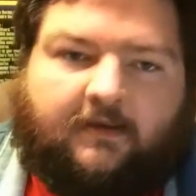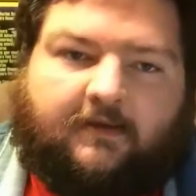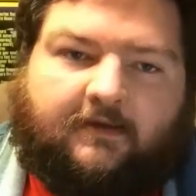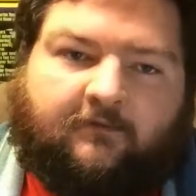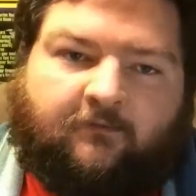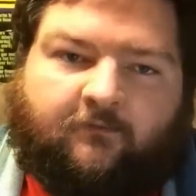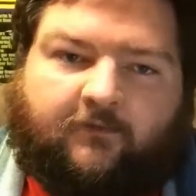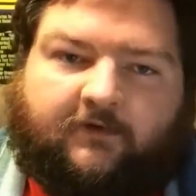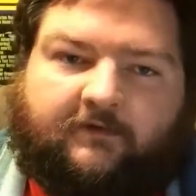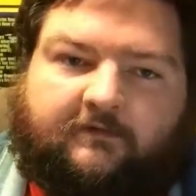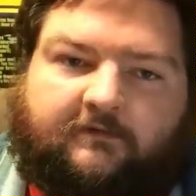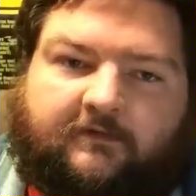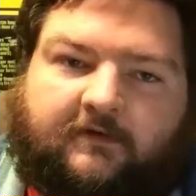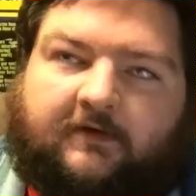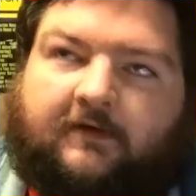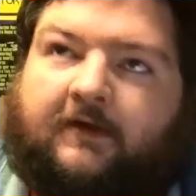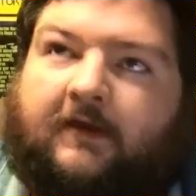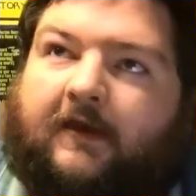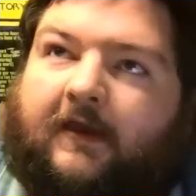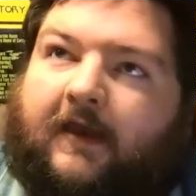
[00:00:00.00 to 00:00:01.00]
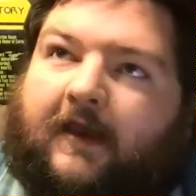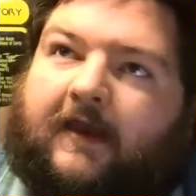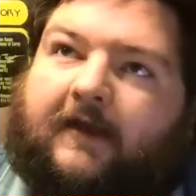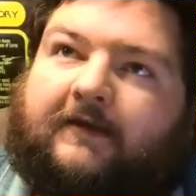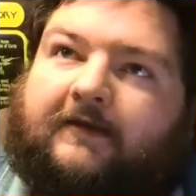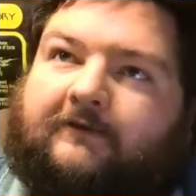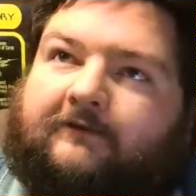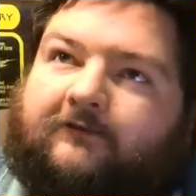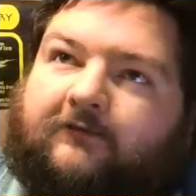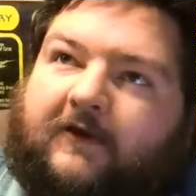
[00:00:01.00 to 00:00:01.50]
In winter.
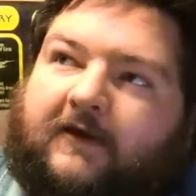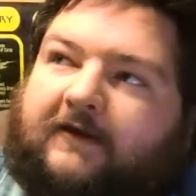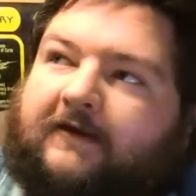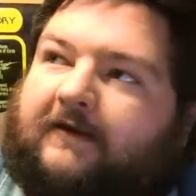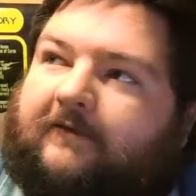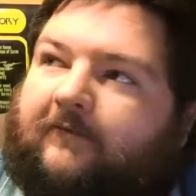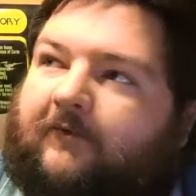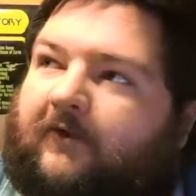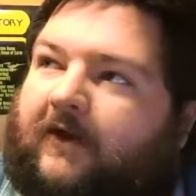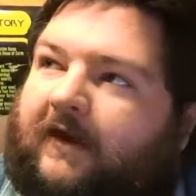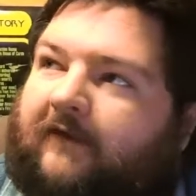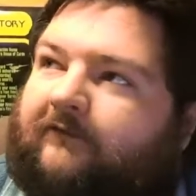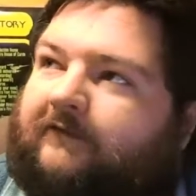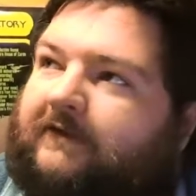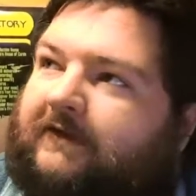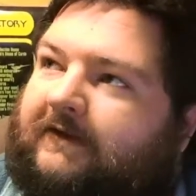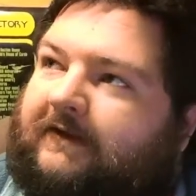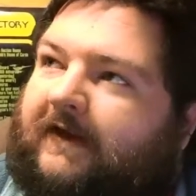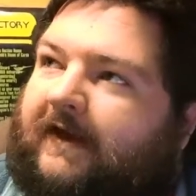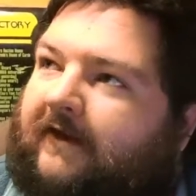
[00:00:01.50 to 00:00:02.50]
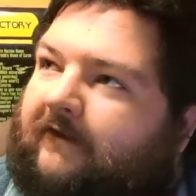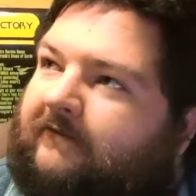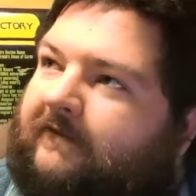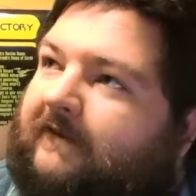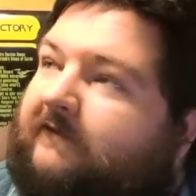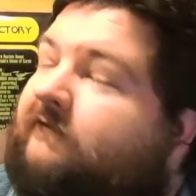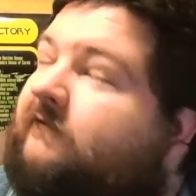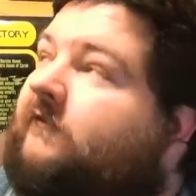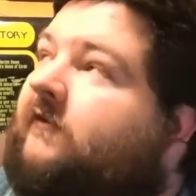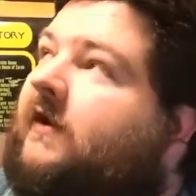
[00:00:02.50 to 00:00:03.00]
And it's raining more heavily now.
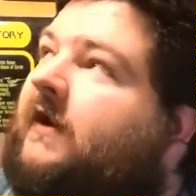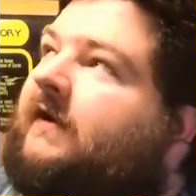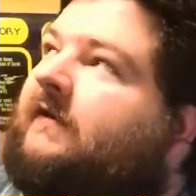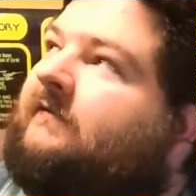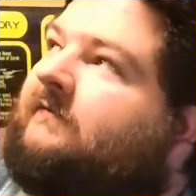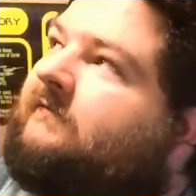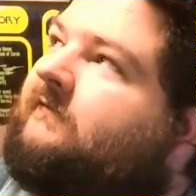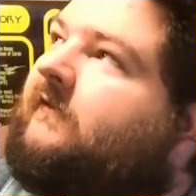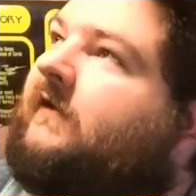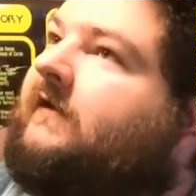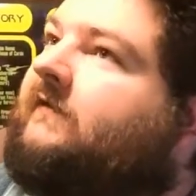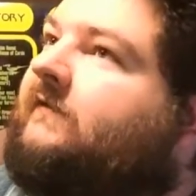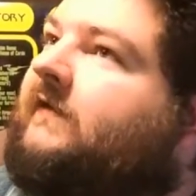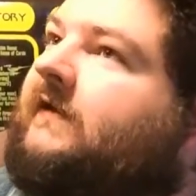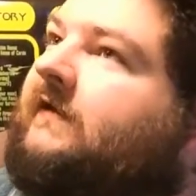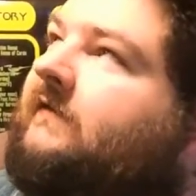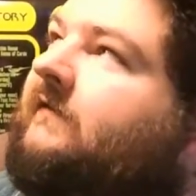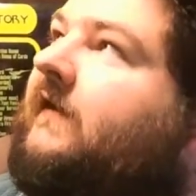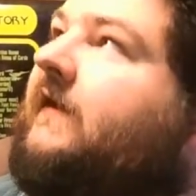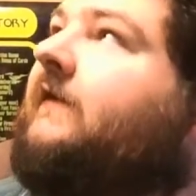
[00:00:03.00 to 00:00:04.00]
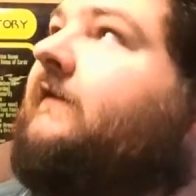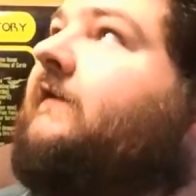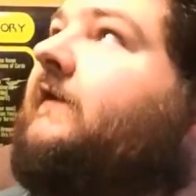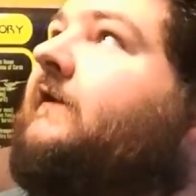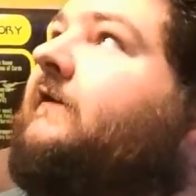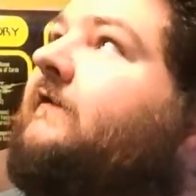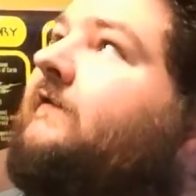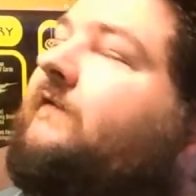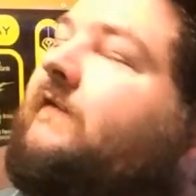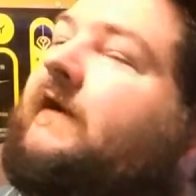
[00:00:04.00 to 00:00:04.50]
That's great. Great,
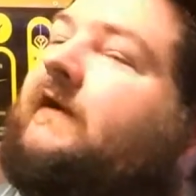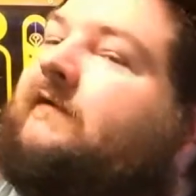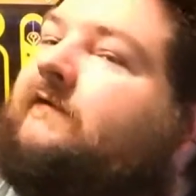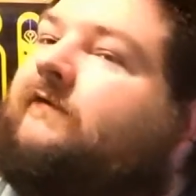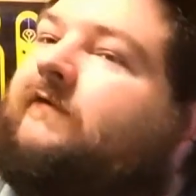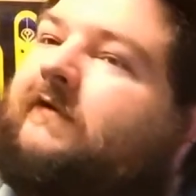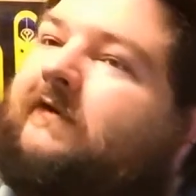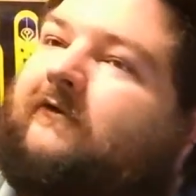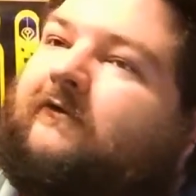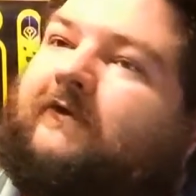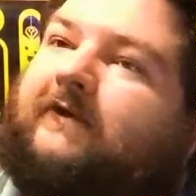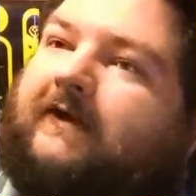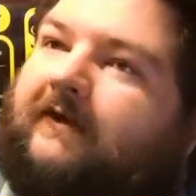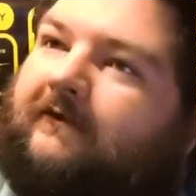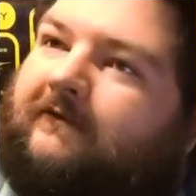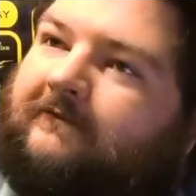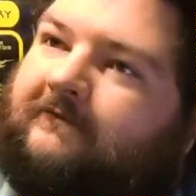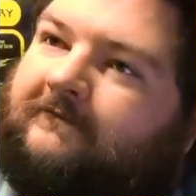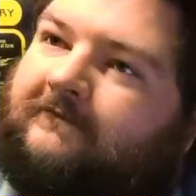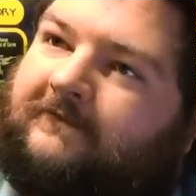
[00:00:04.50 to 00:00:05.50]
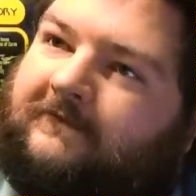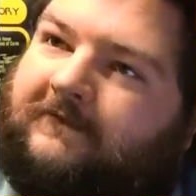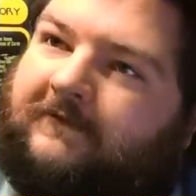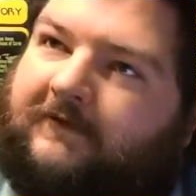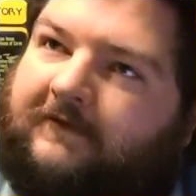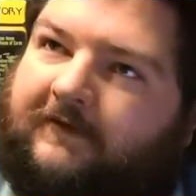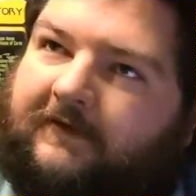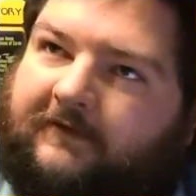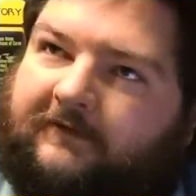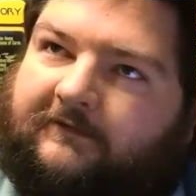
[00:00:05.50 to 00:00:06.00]
thanks for the audio
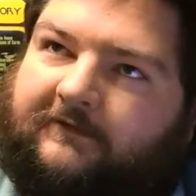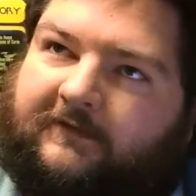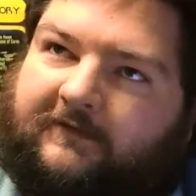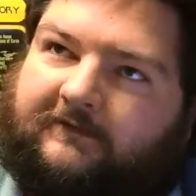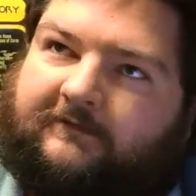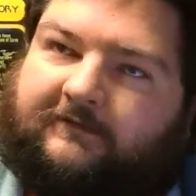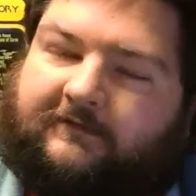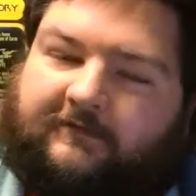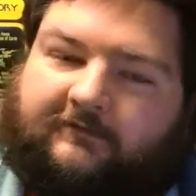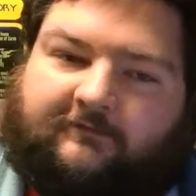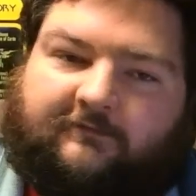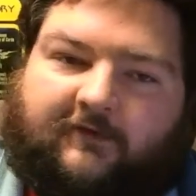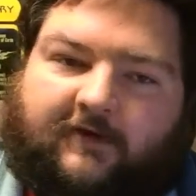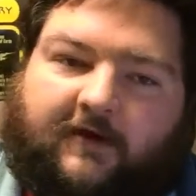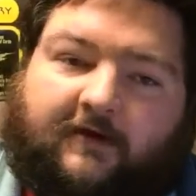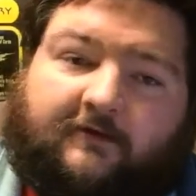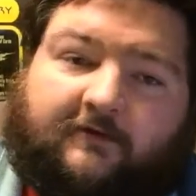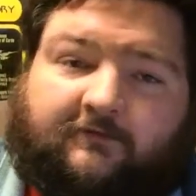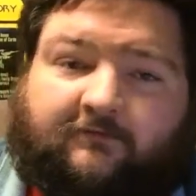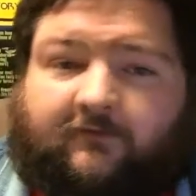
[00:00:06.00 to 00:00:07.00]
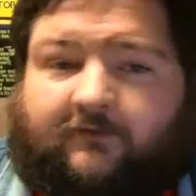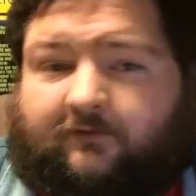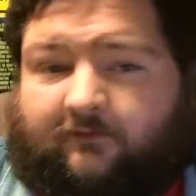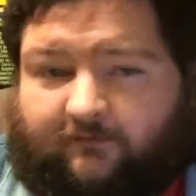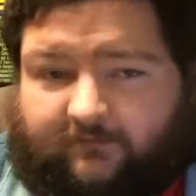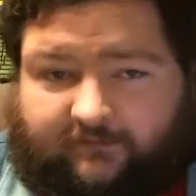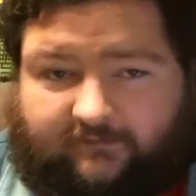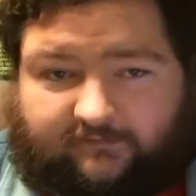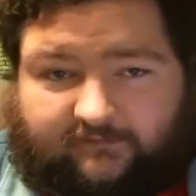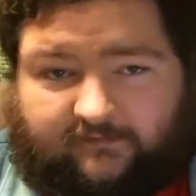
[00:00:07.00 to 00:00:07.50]
assist. That's great. I could
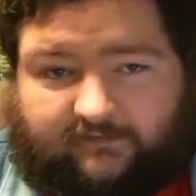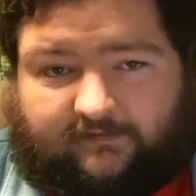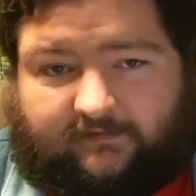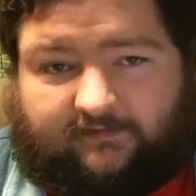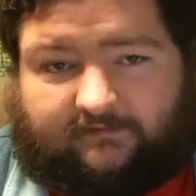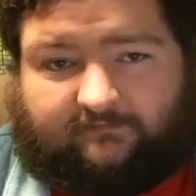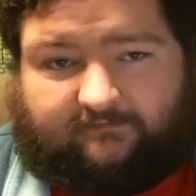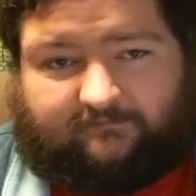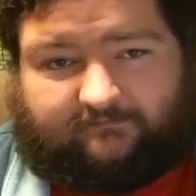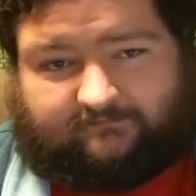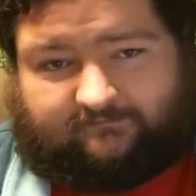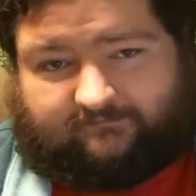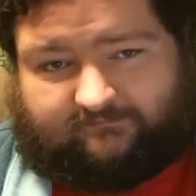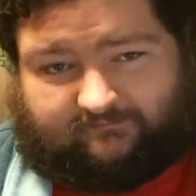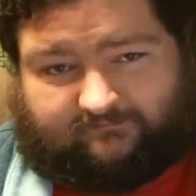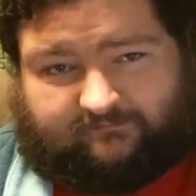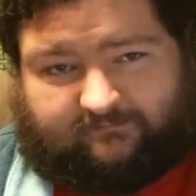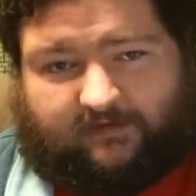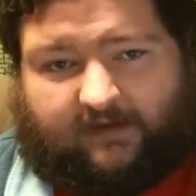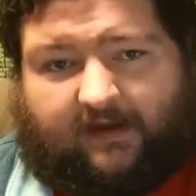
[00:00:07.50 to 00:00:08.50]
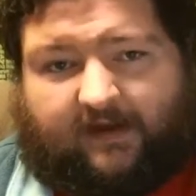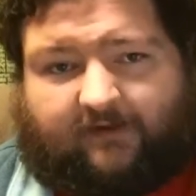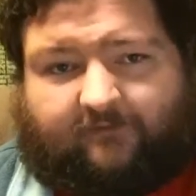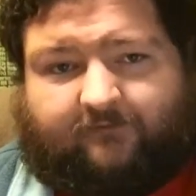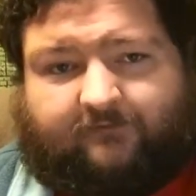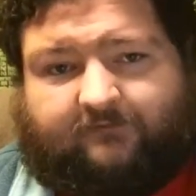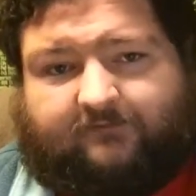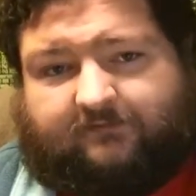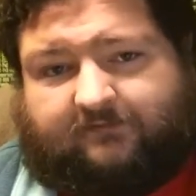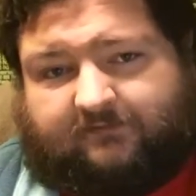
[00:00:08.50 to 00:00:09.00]
record this in the
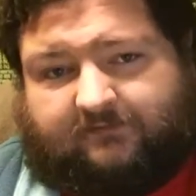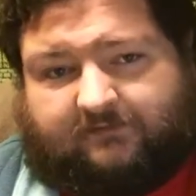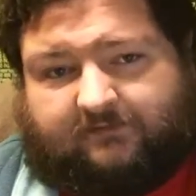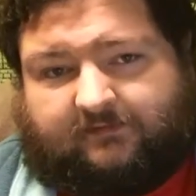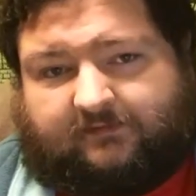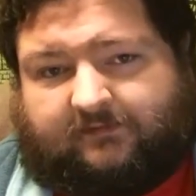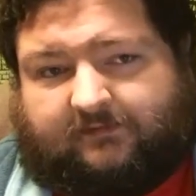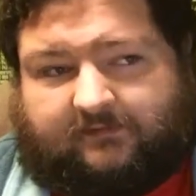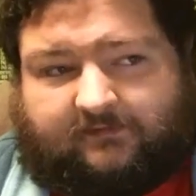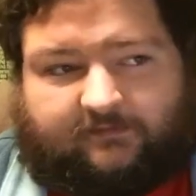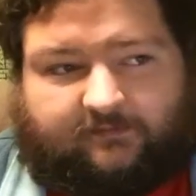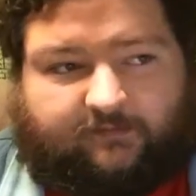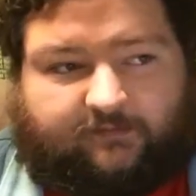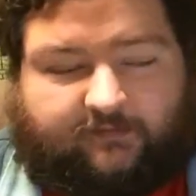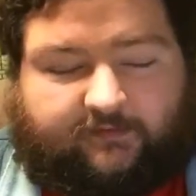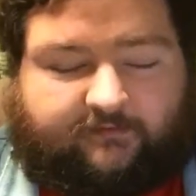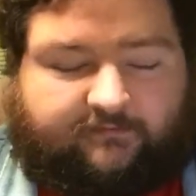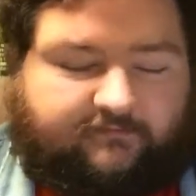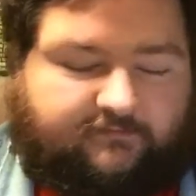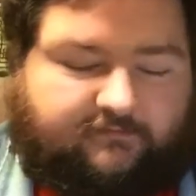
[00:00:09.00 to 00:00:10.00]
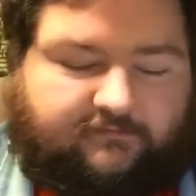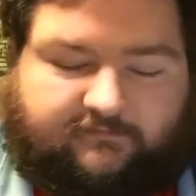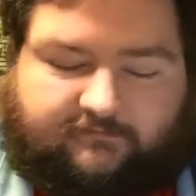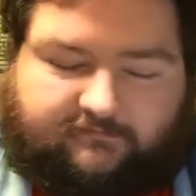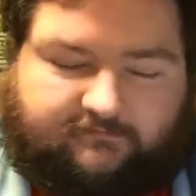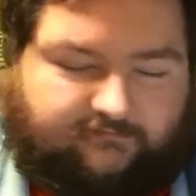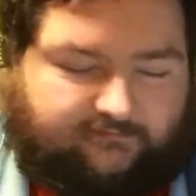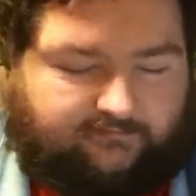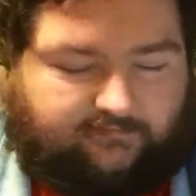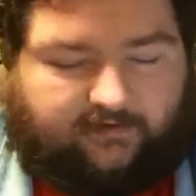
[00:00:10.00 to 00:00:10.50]
house, but
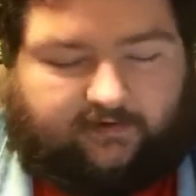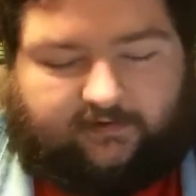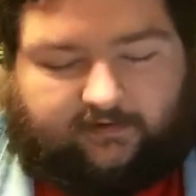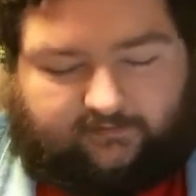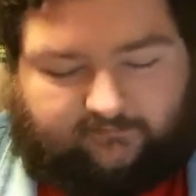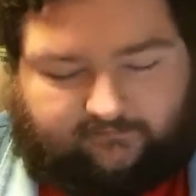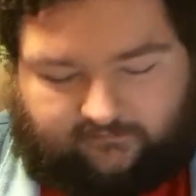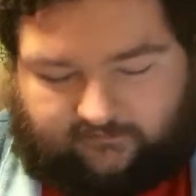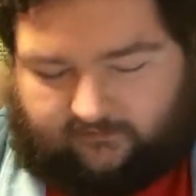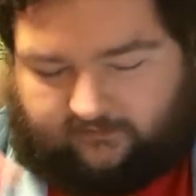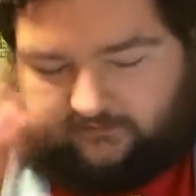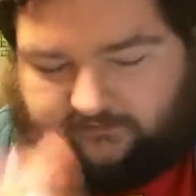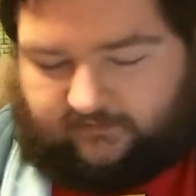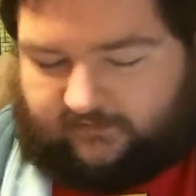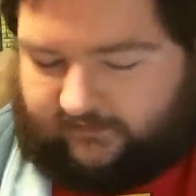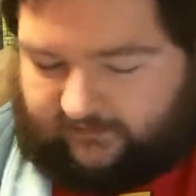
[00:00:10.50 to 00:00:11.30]
I guess not.